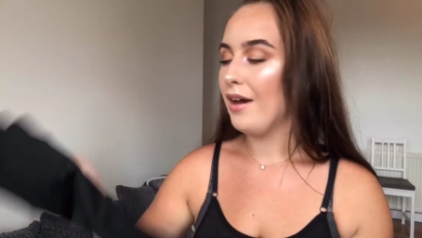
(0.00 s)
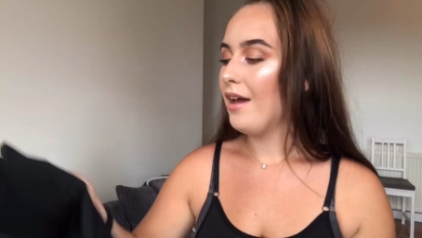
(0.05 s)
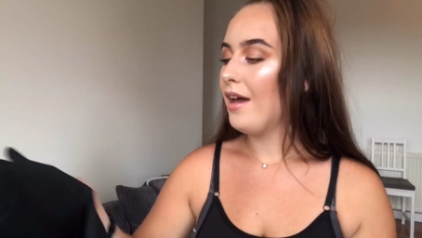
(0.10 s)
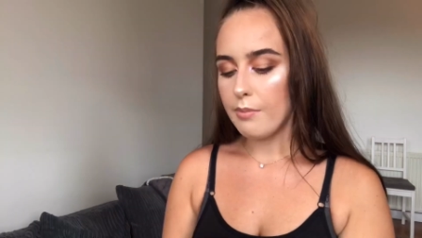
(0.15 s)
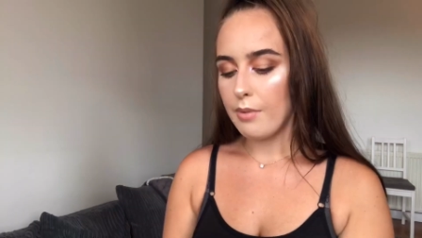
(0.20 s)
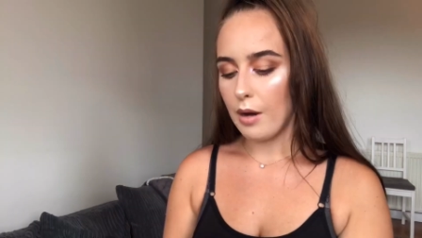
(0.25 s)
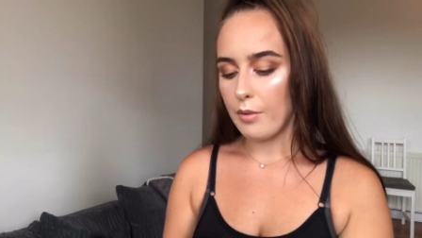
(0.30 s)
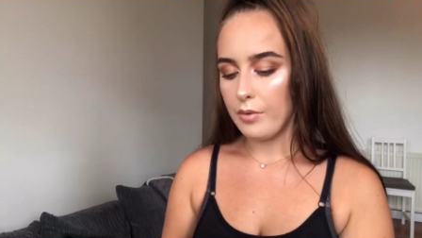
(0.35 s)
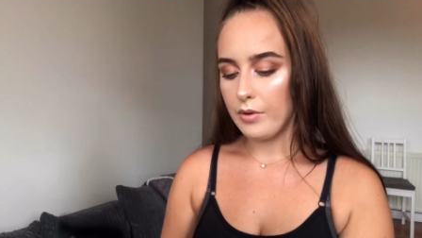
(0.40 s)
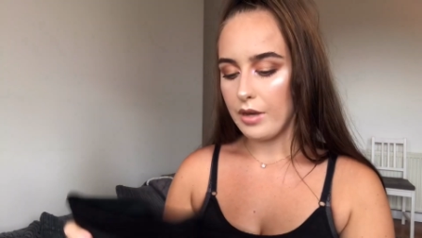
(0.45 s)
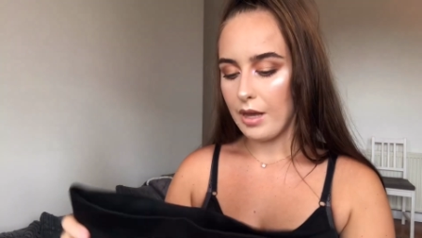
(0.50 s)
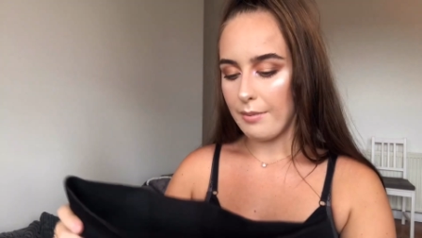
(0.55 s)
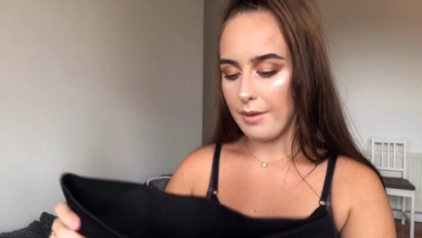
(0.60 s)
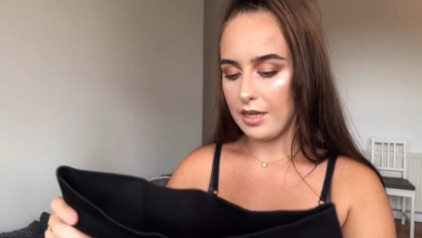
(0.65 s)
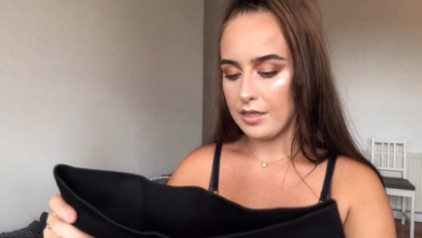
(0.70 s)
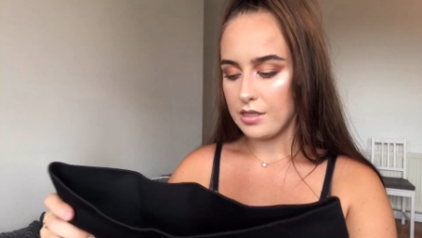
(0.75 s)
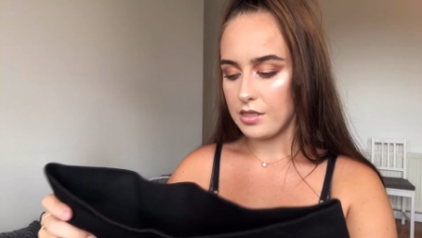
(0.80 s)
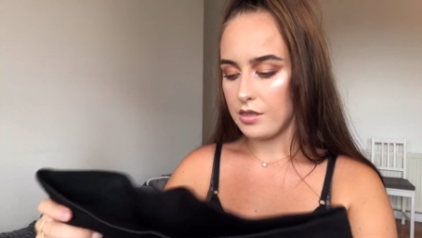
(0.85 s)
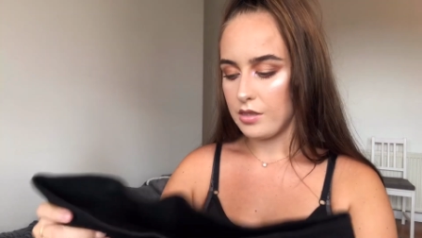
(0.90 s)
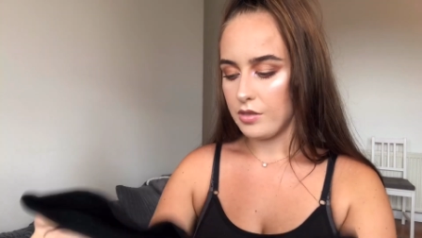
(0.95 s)
But I will get my
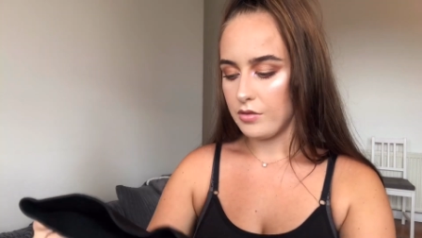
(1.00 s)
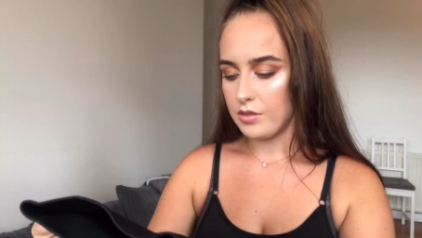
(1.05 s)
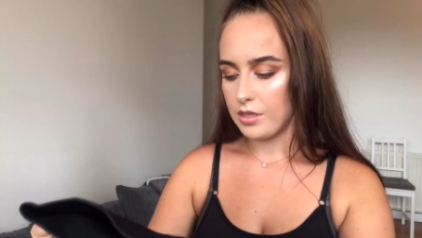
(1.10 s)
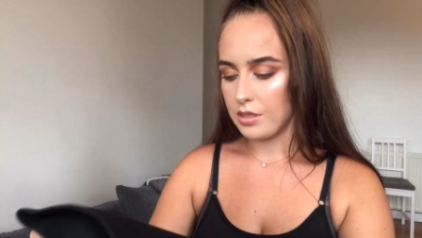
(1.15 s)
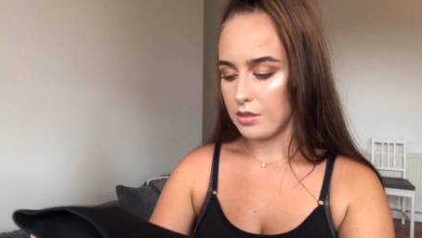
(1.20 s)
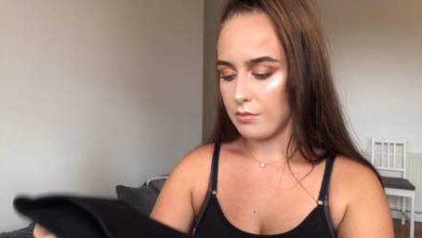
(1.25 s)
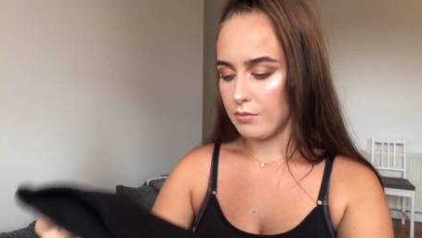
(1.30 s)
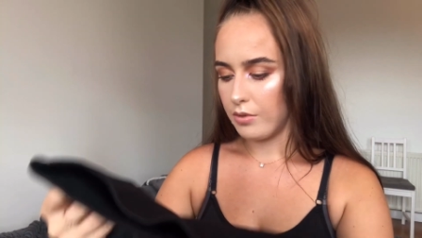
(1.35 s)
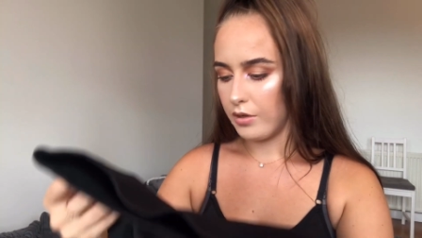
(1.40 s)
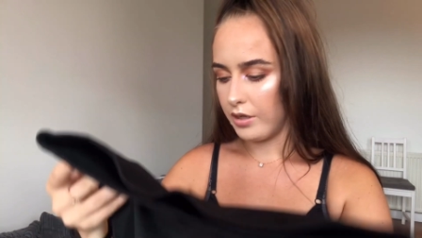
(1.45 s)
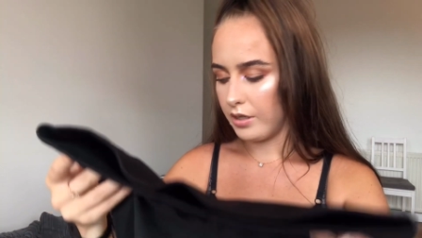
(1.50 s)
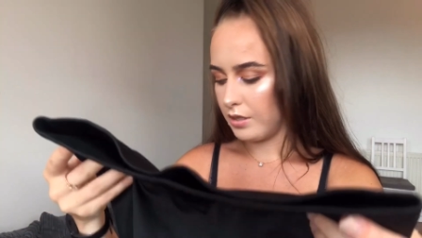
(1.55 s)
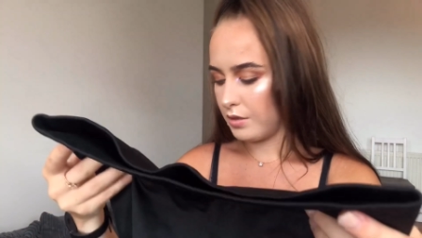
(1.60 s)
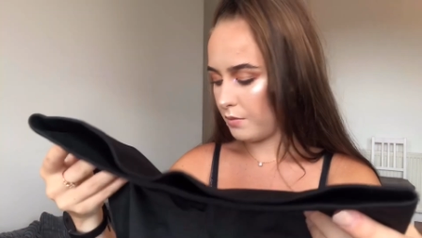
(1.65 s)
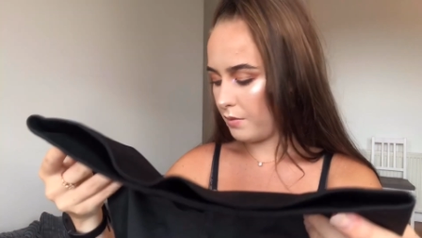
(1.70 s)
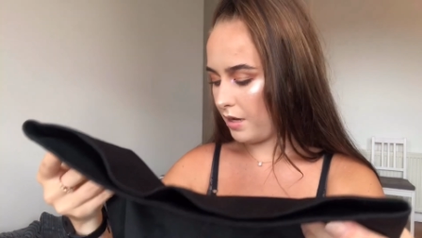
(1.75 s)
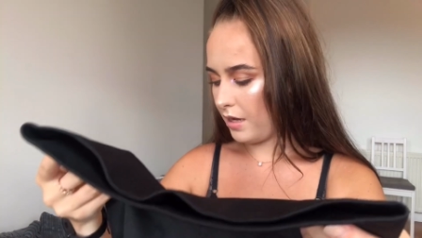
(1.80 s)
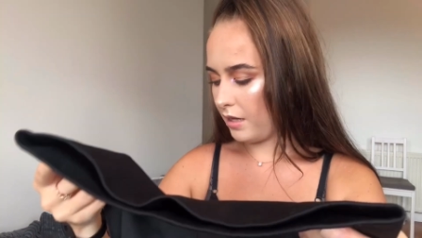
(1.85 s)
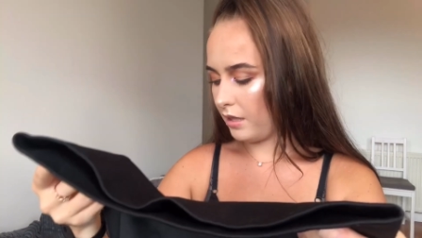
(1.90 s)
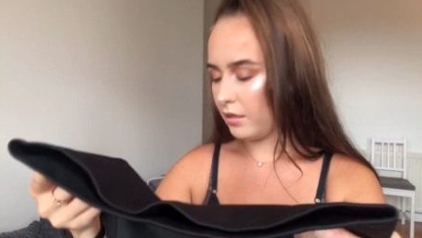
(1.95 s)
hands on those at some point as
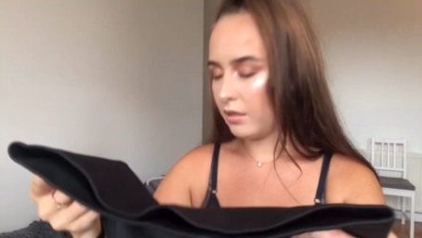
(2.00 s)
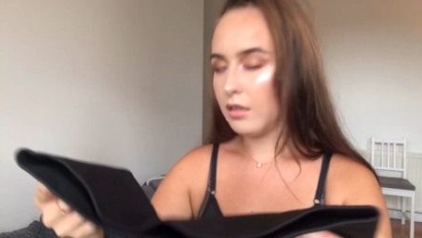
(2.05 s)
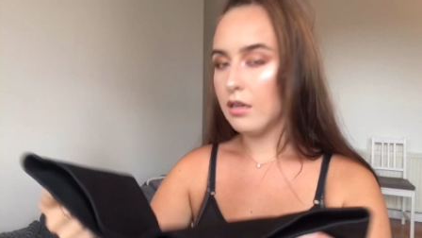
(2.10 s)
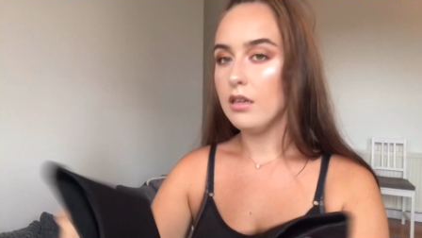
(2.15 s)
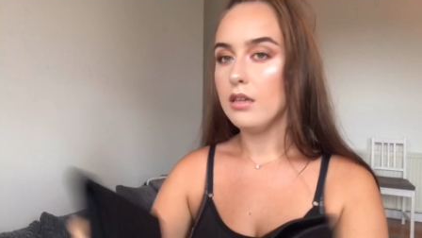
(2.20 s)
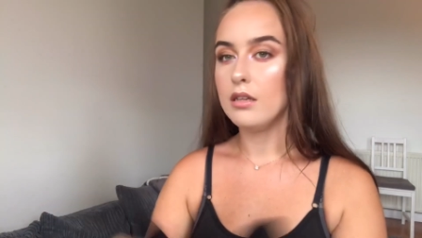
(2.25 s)
well.